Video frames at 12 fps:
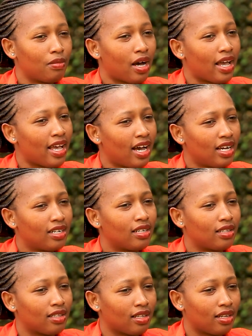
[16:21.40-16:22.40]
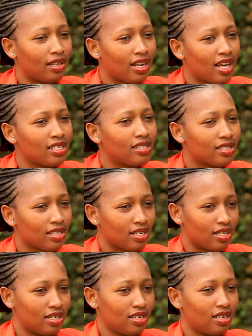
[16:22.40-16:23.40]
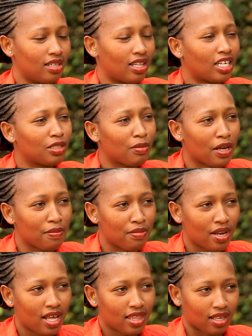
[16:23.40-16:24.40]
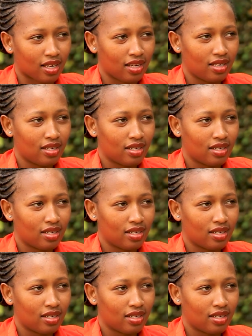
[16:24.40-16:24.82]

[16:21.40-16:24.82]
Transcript: I heard the nurse saying that my brother